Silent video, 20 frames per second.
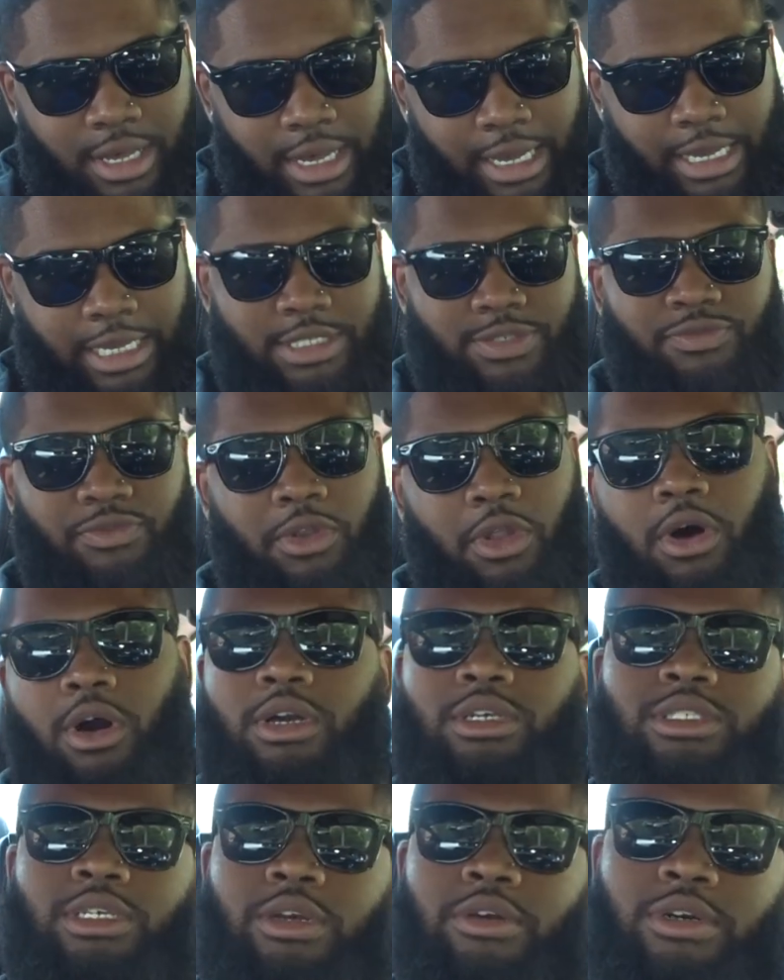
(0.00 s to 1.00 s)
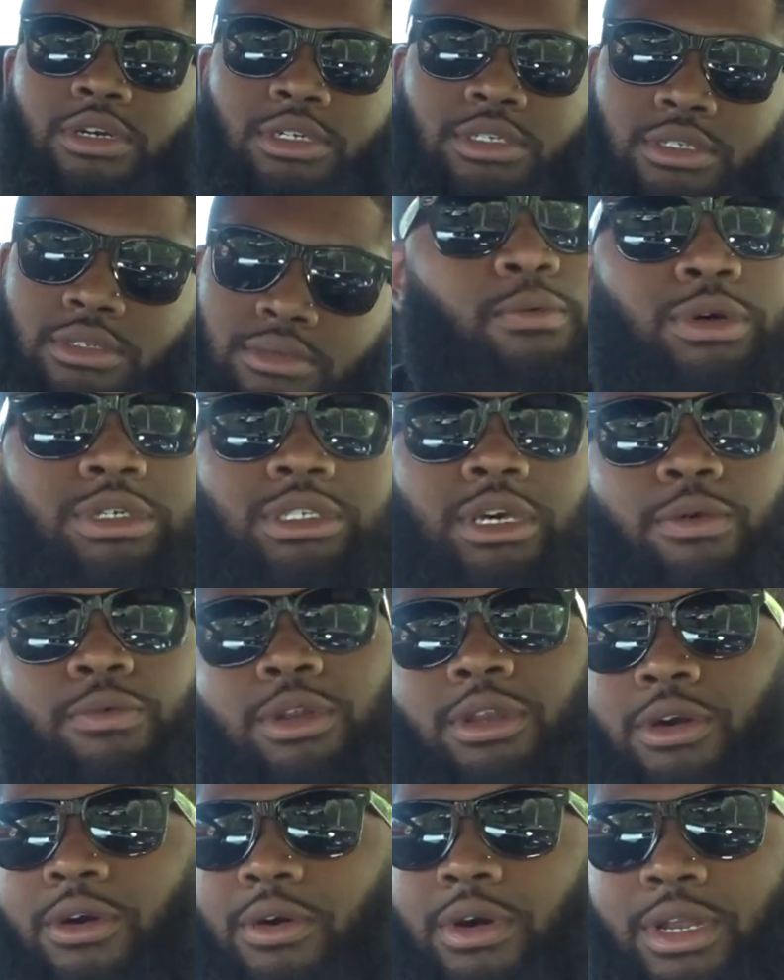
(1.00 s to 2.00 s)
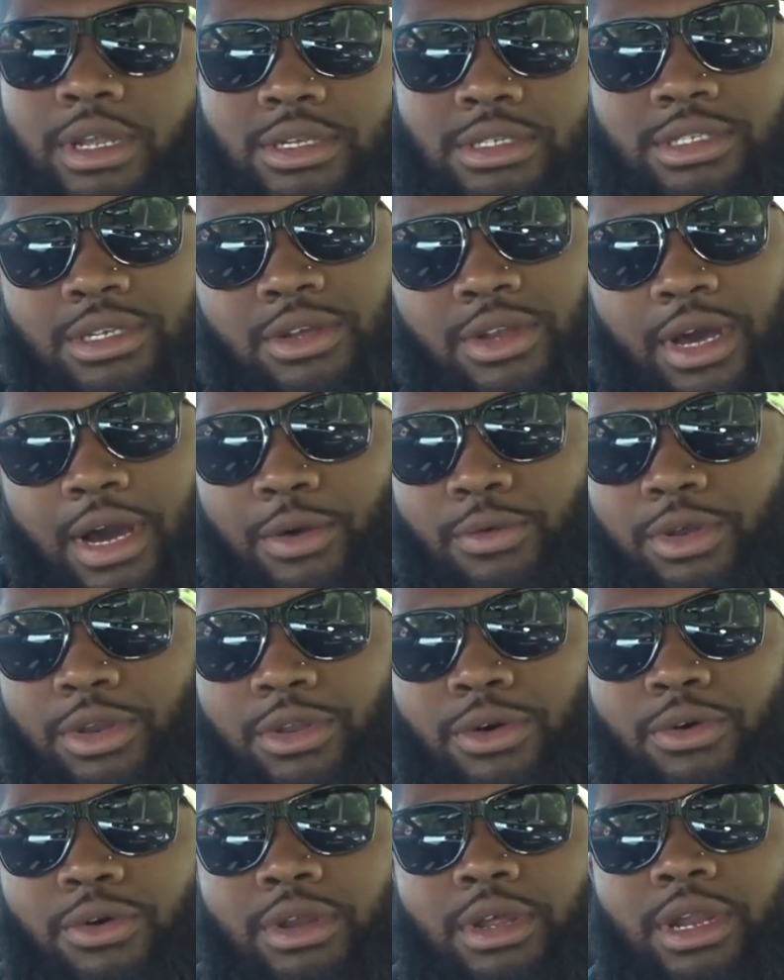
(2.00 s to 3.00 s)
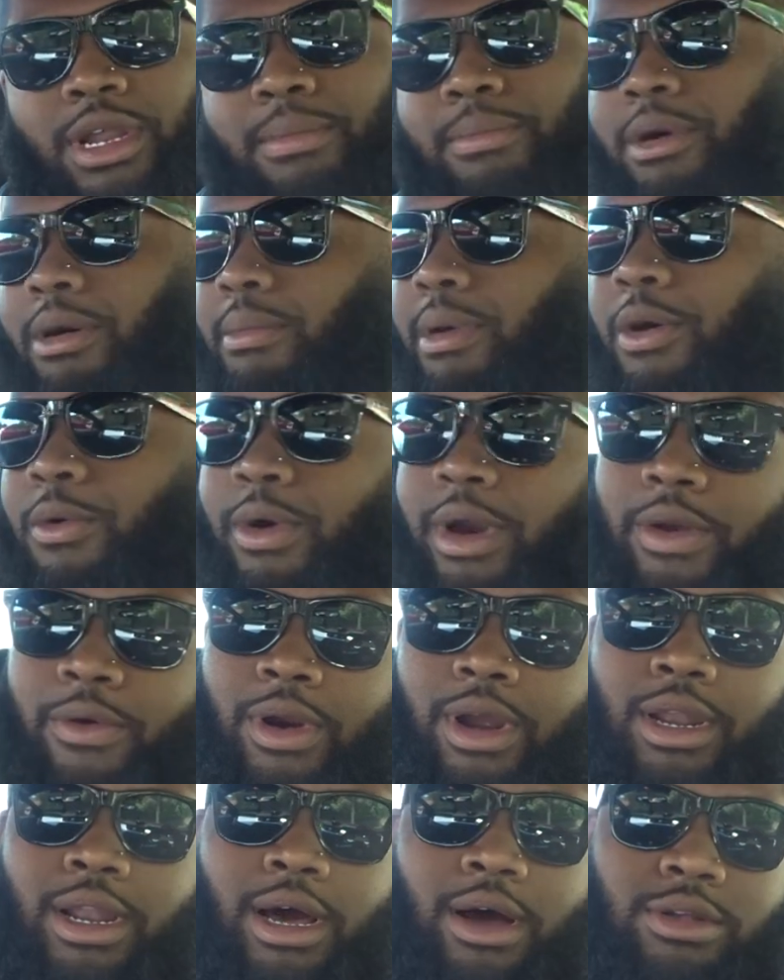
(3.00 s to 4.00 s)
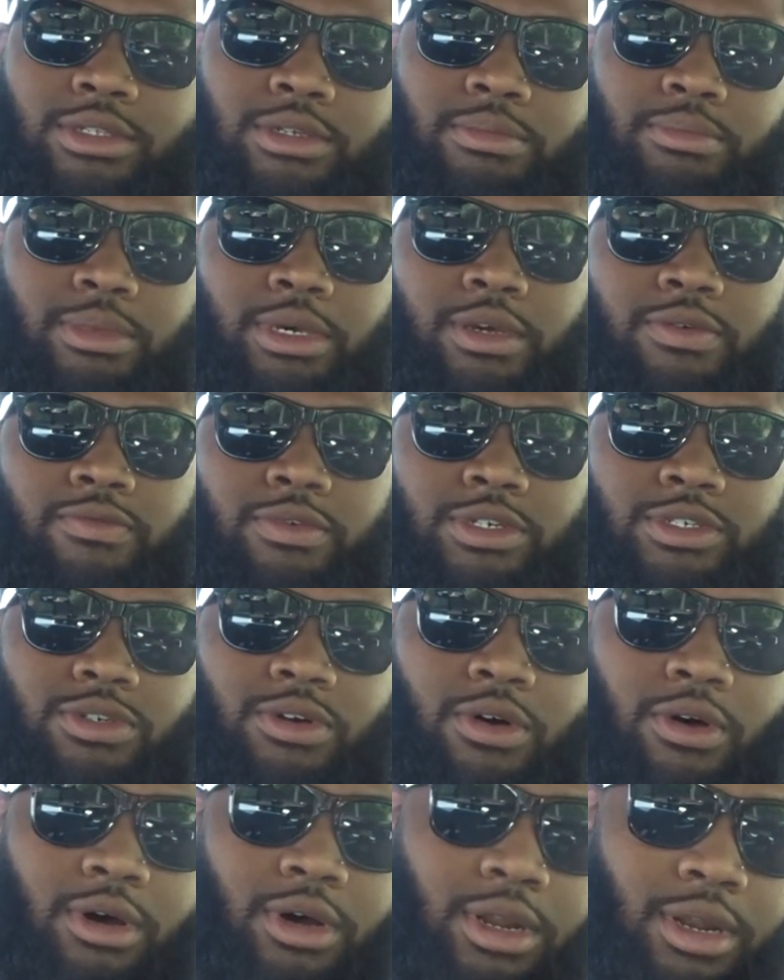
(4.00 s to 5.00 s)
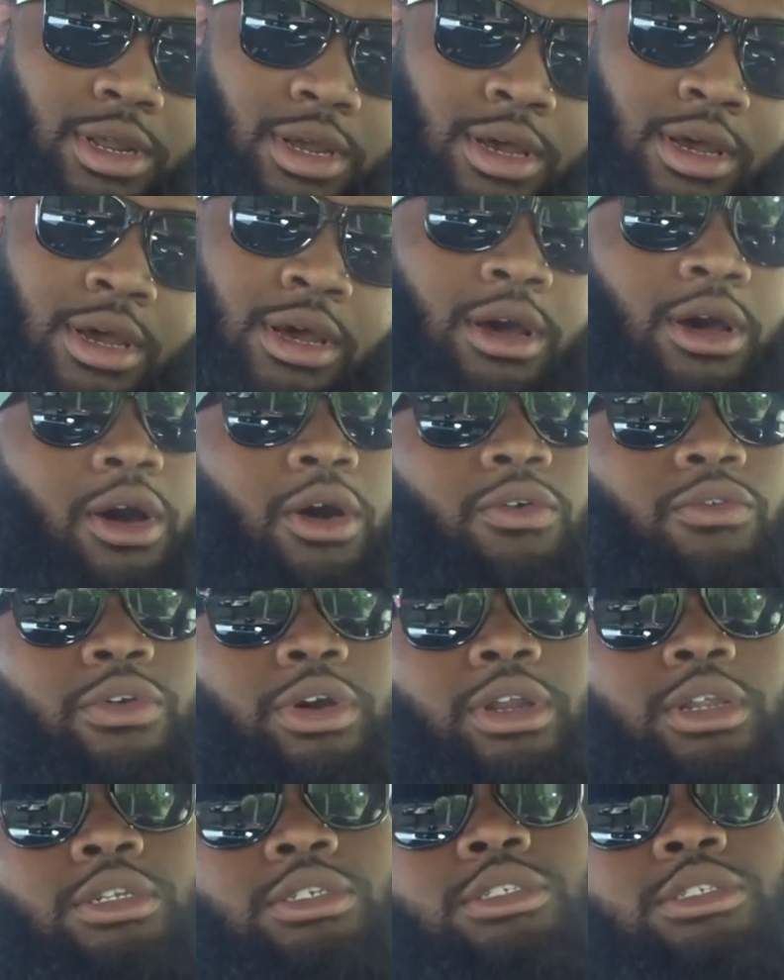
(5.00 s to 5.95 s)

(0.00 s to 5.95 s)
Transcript: I guess, vlog series. We said we're doing it, so now we're doing it. I'm on my way right now to meet Vashawn over at the